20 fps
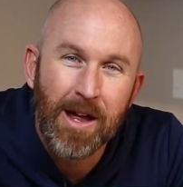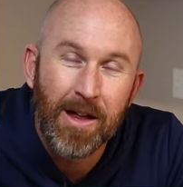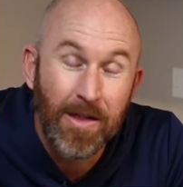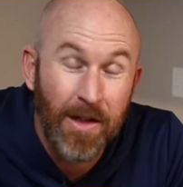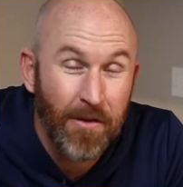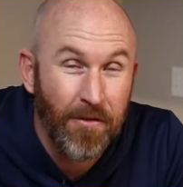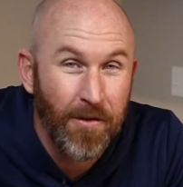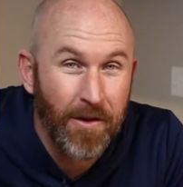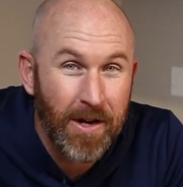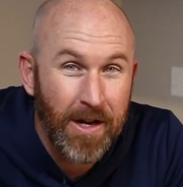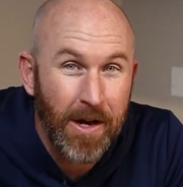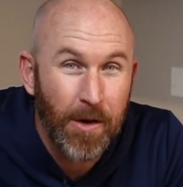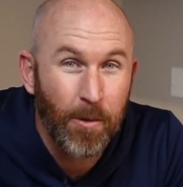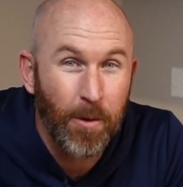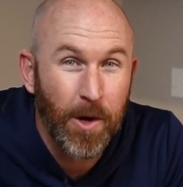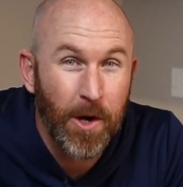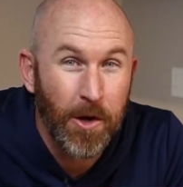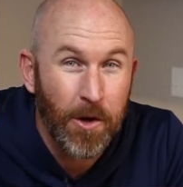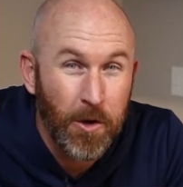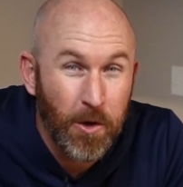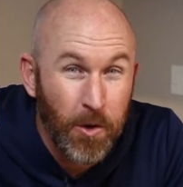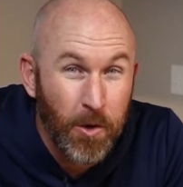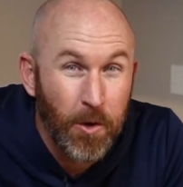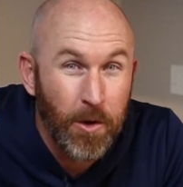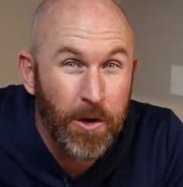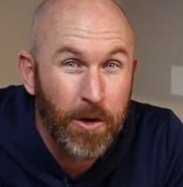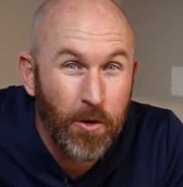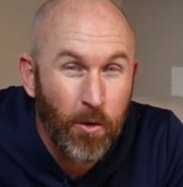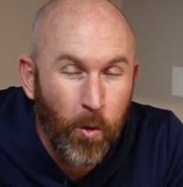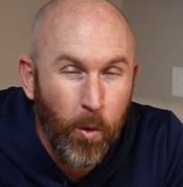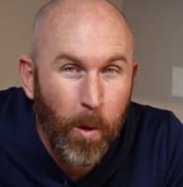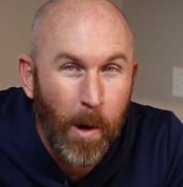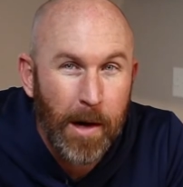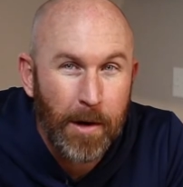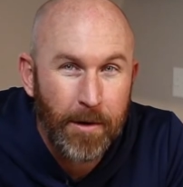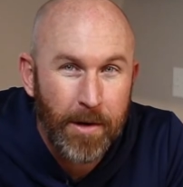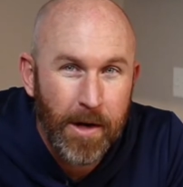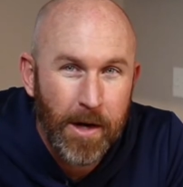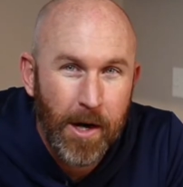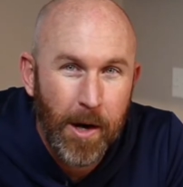they forget what a good
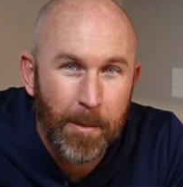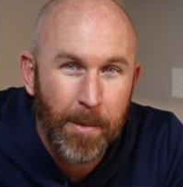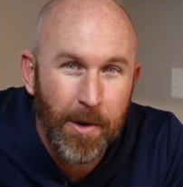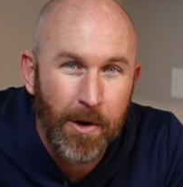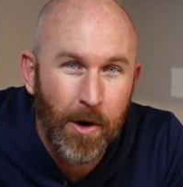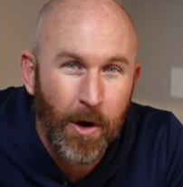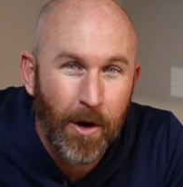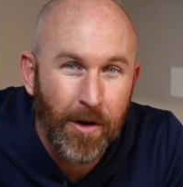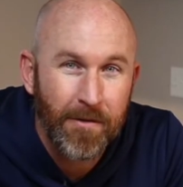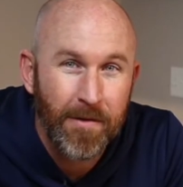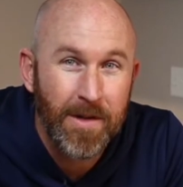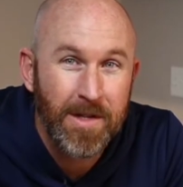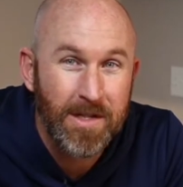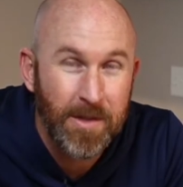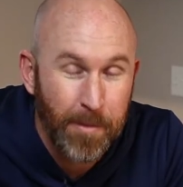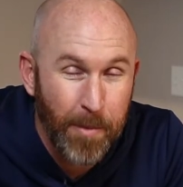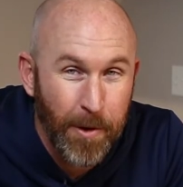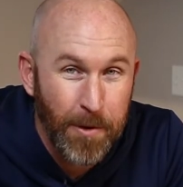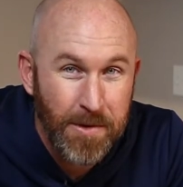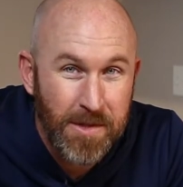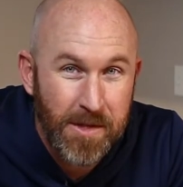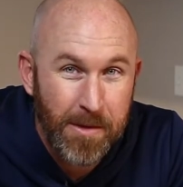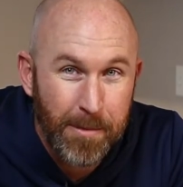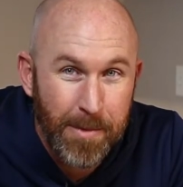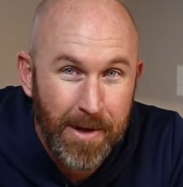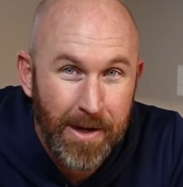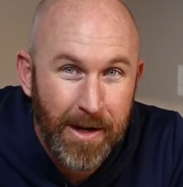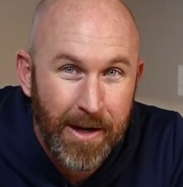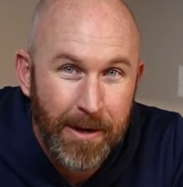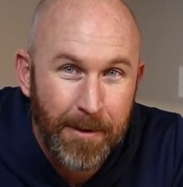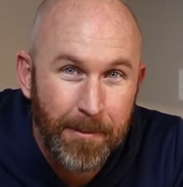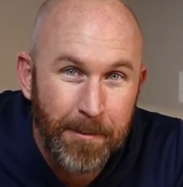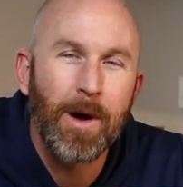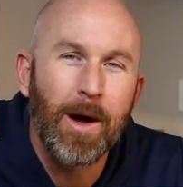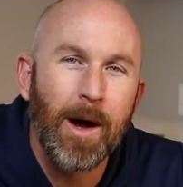quality cup of coffee is supposed to be.